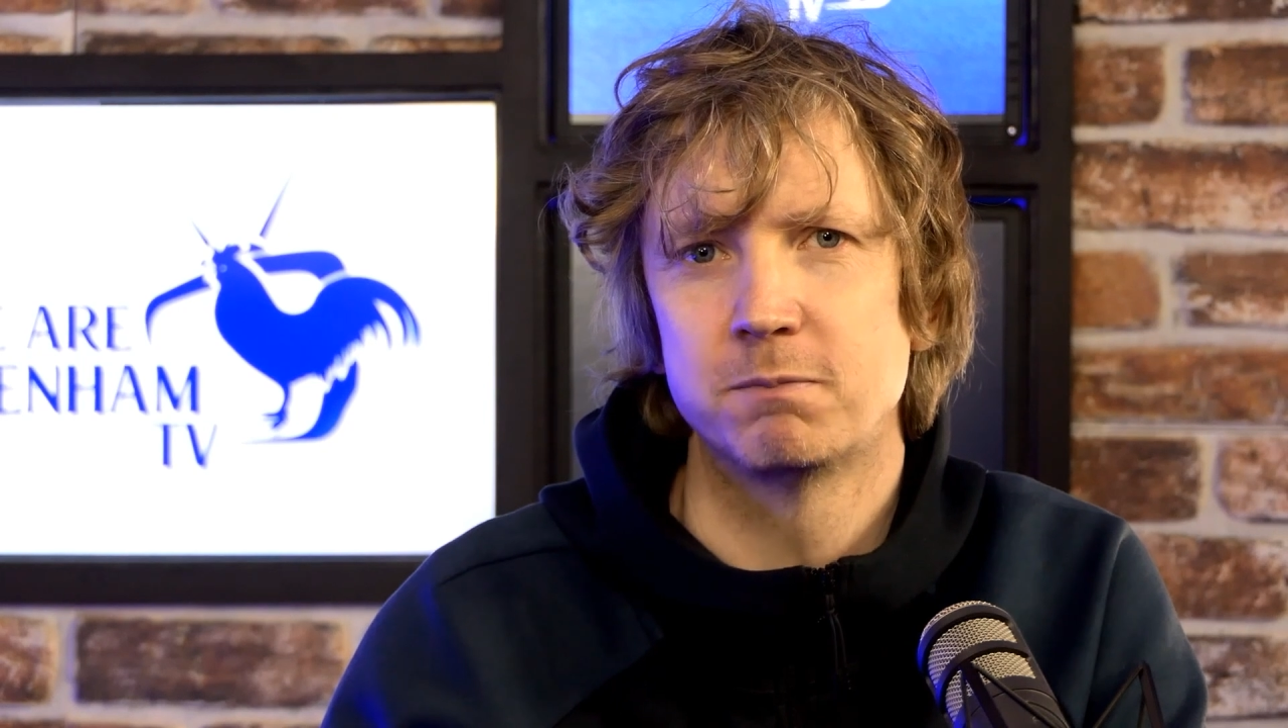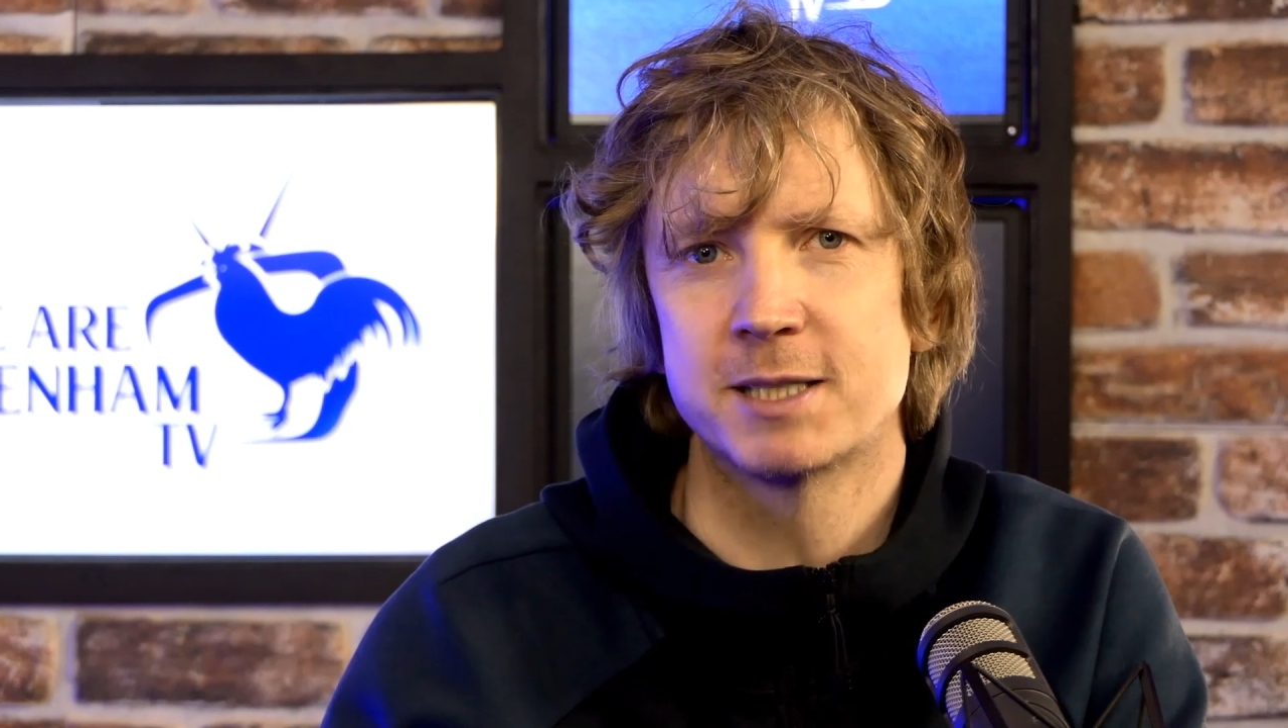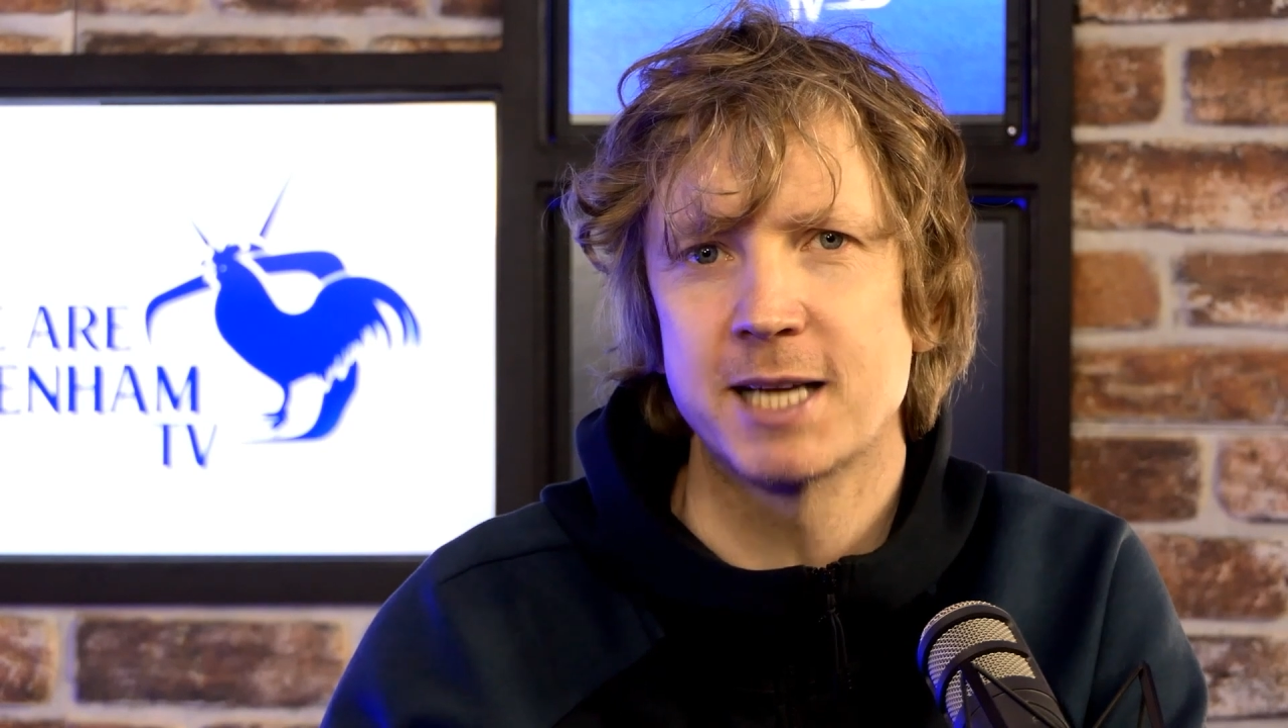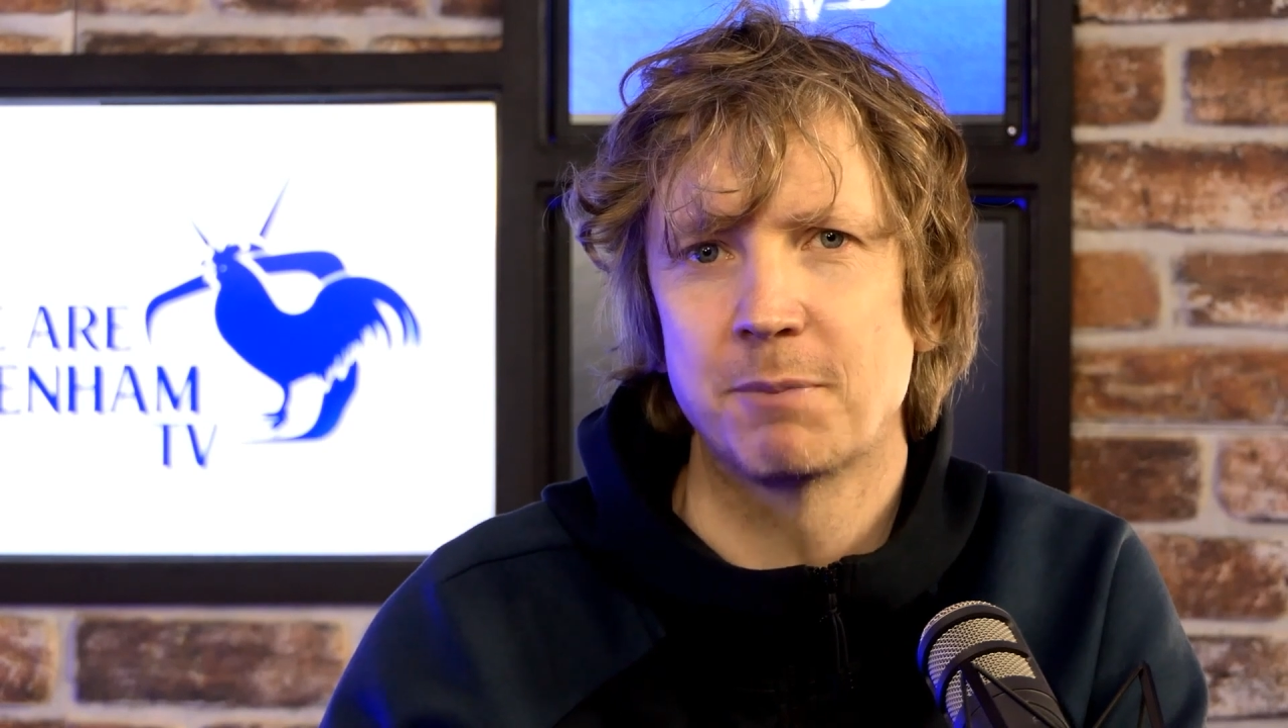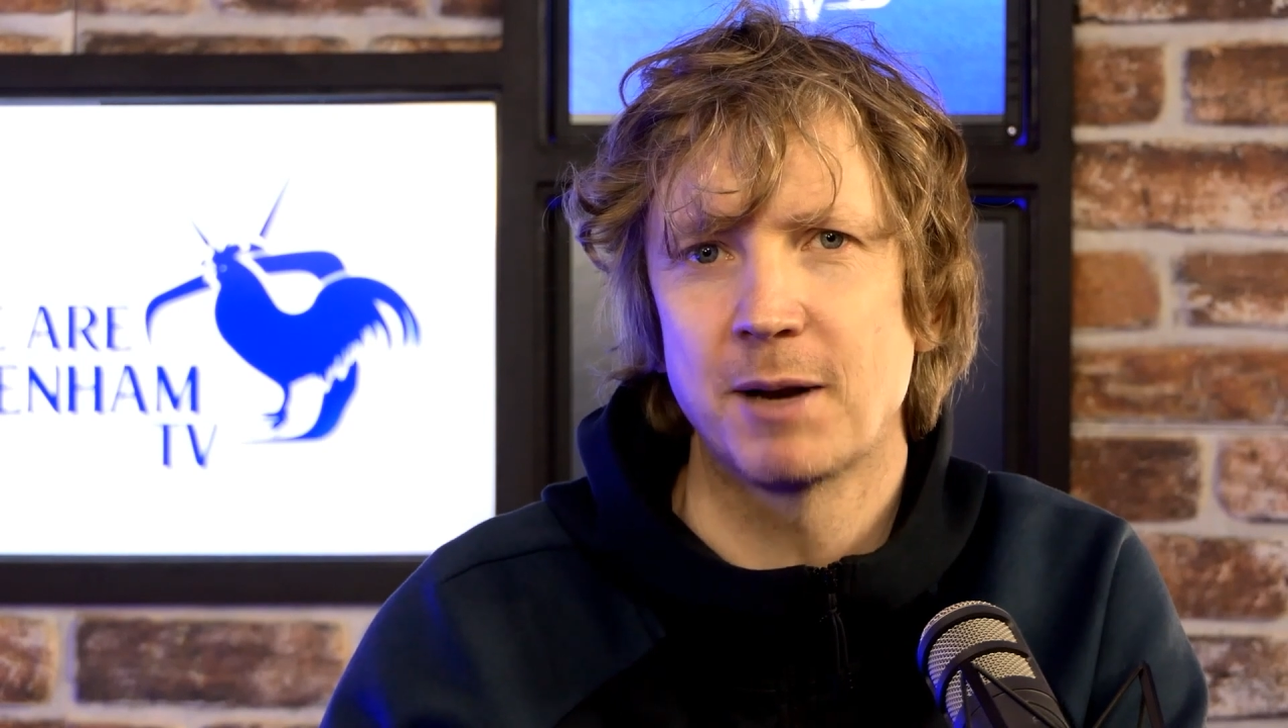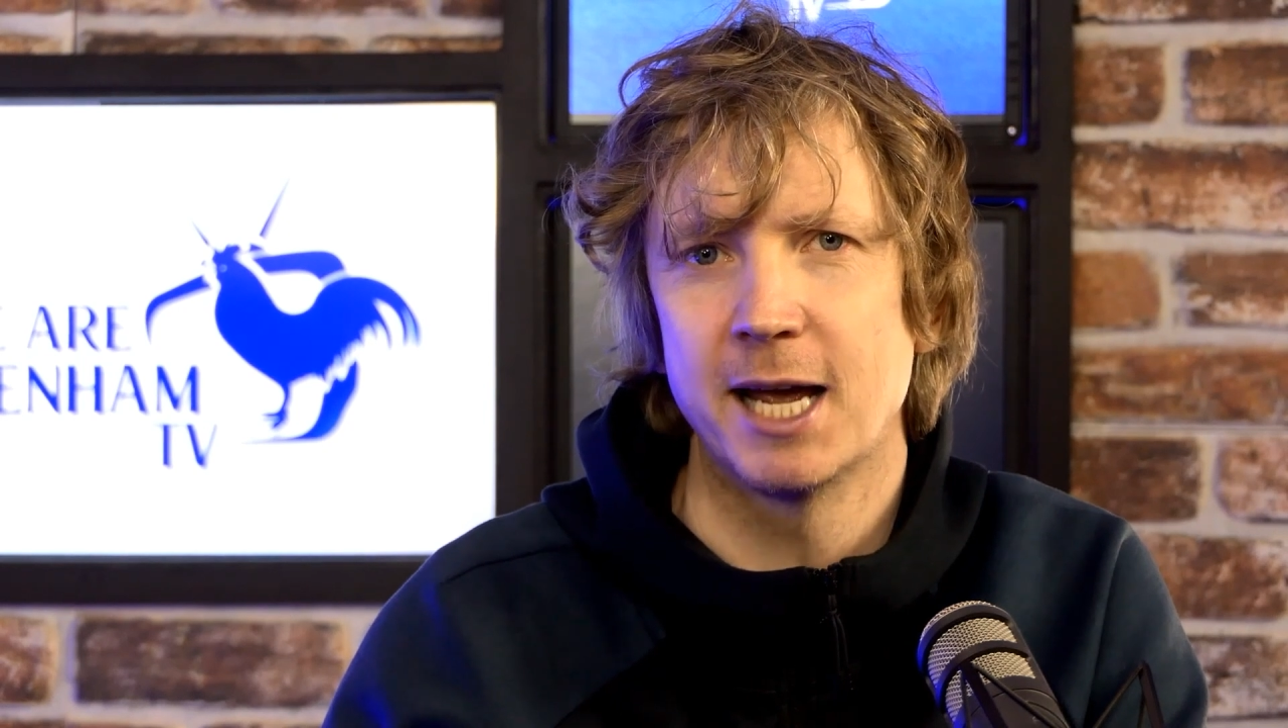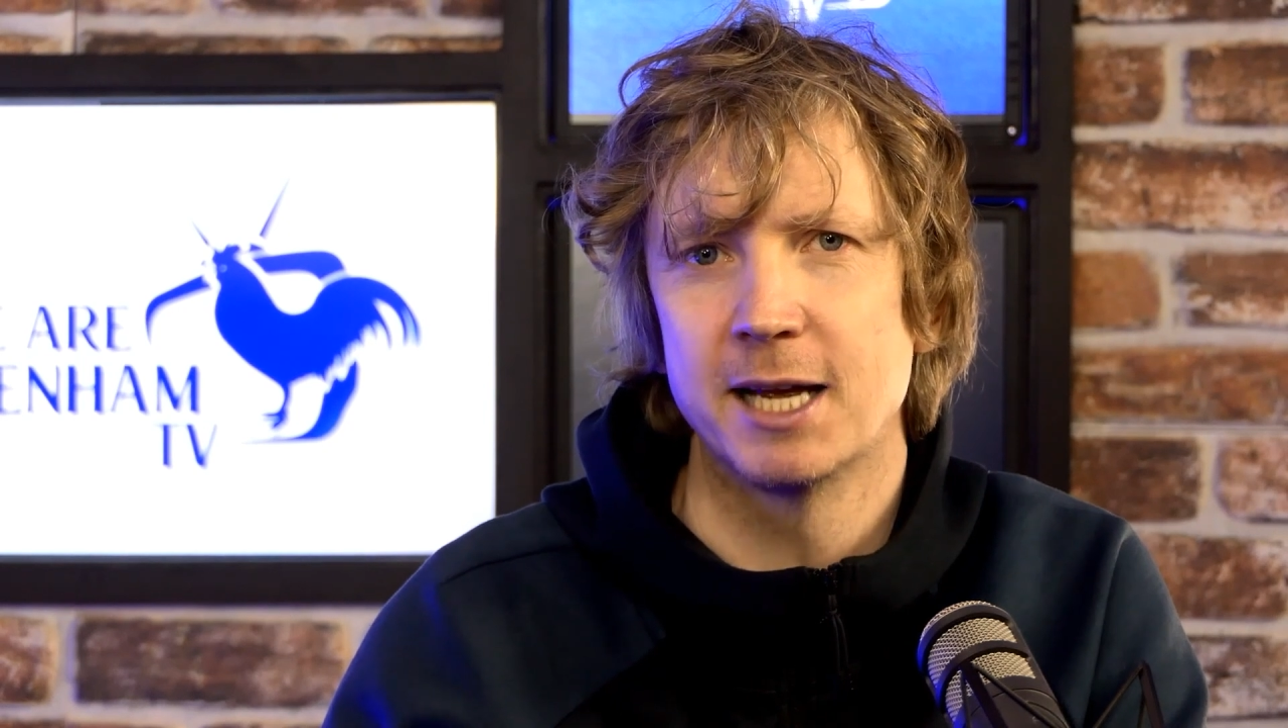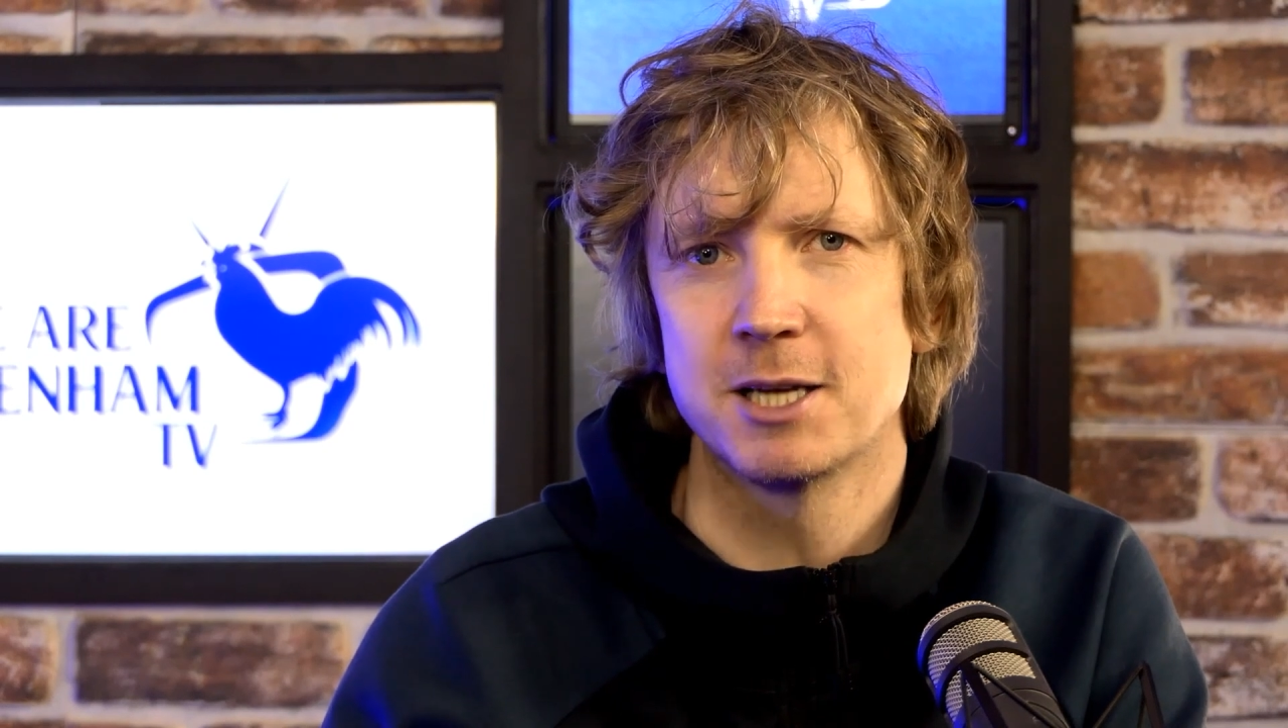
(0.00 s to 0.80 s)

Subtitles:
same players,